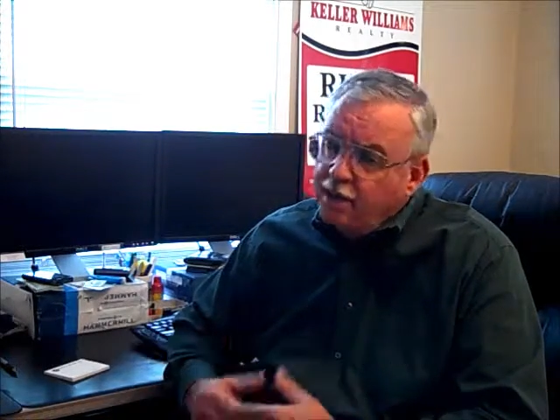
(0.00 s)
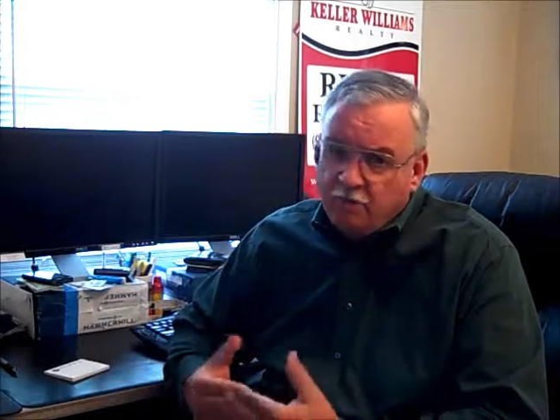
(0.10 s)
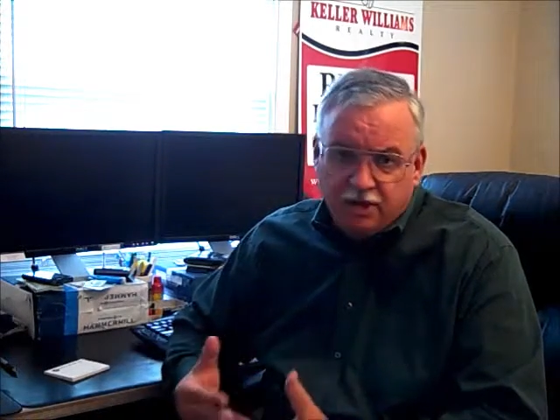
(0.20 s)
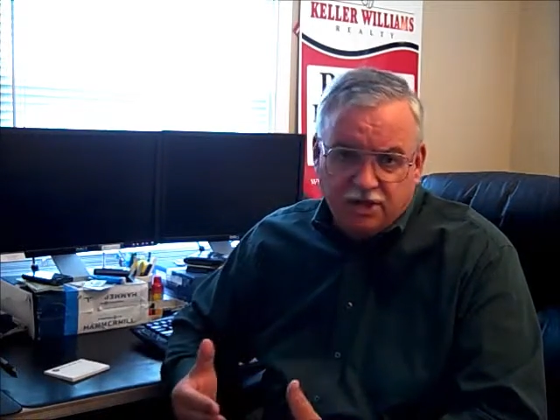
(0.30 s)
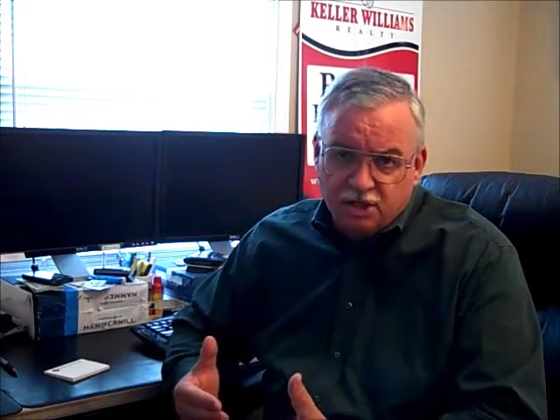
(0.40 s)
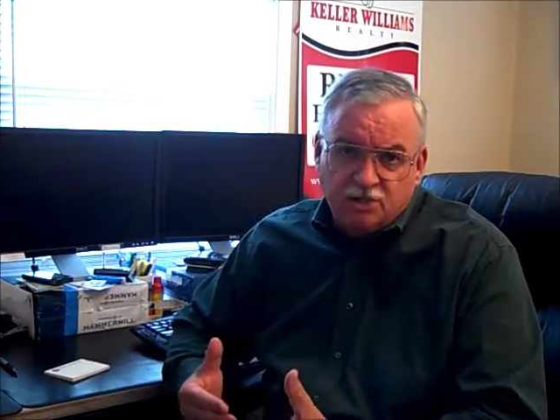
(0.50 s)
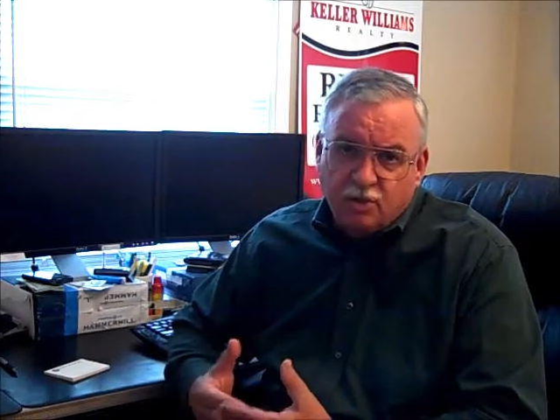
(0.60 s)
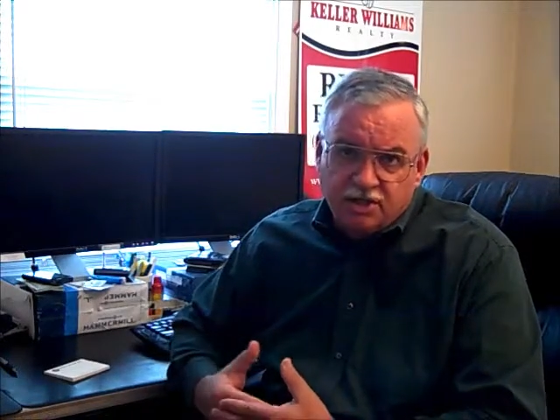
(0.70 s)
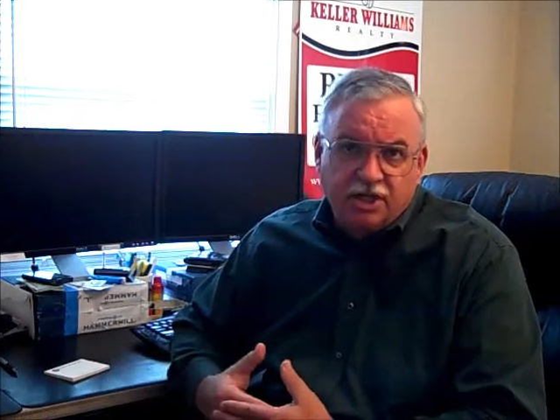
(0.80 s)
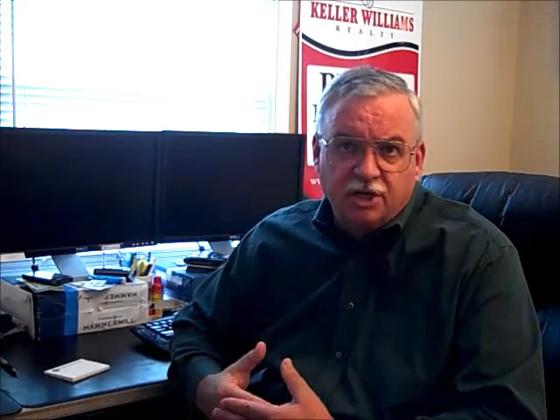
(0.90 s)
but it just
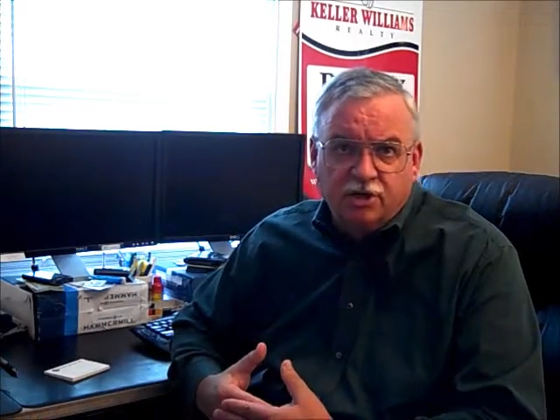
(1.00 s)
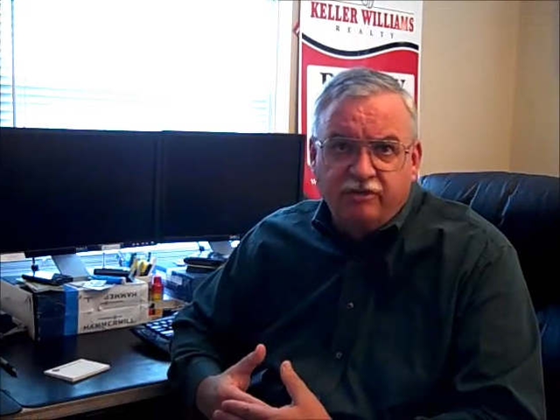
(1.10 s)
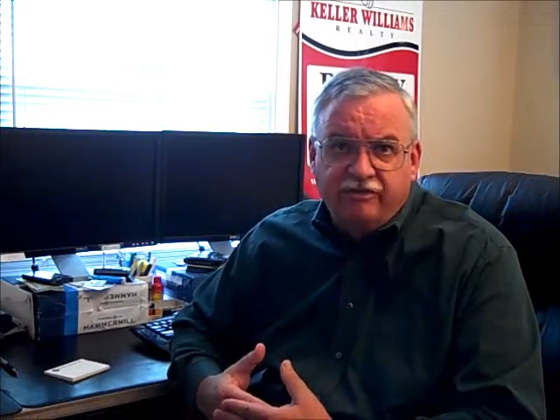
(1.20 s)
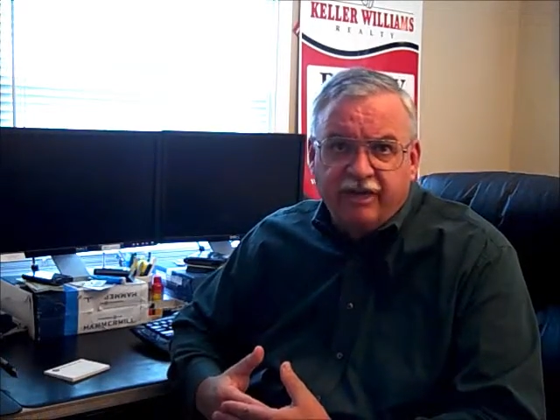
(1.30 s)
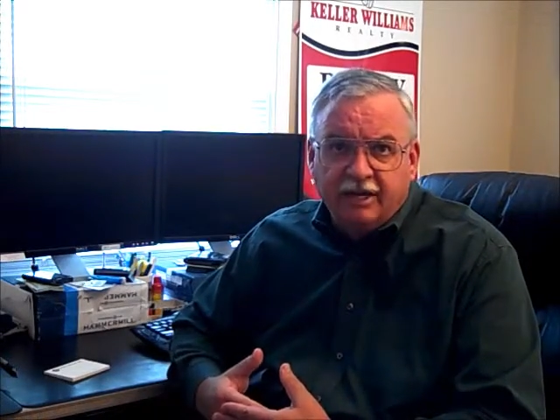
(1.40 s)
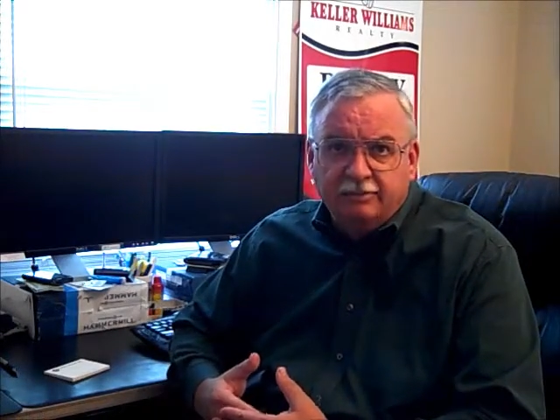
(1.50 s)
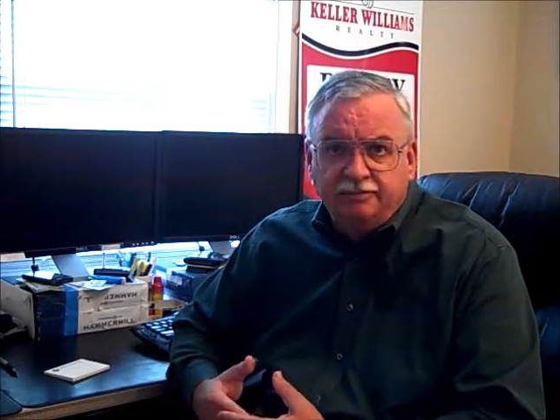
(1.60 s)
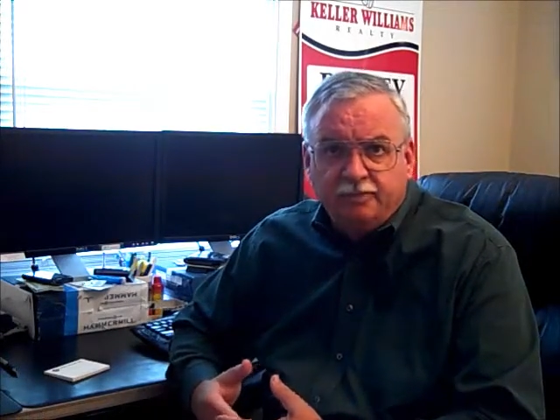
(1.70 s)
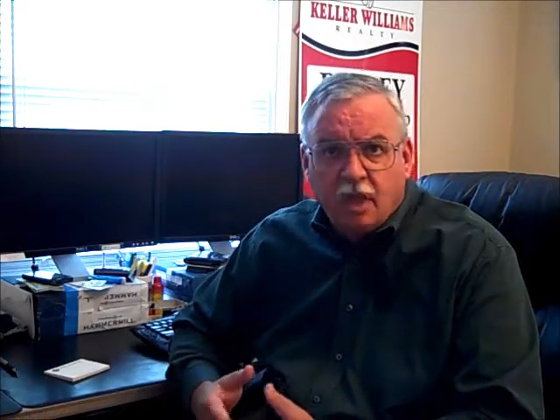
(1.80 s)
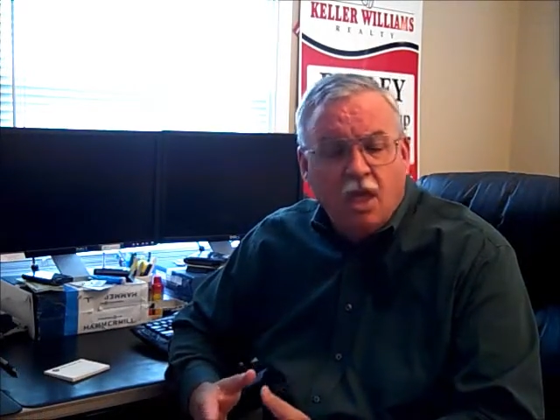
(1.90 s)
wasn't a good fit.
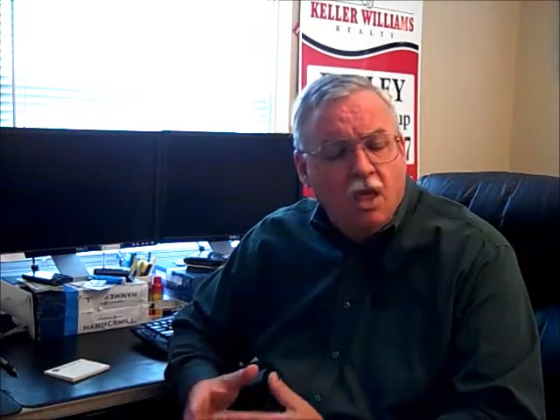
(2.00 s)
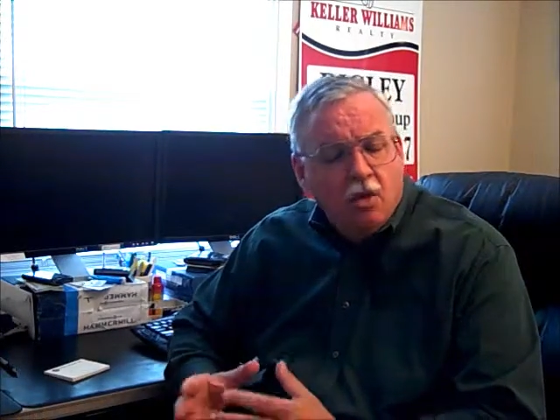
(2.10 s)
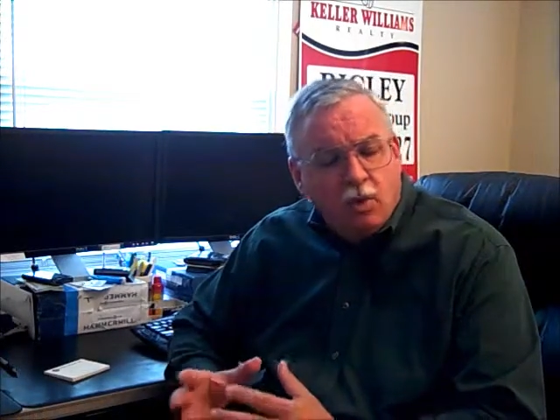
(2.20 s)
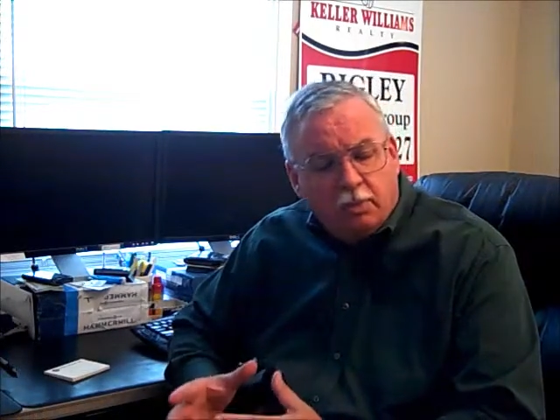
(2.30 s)
We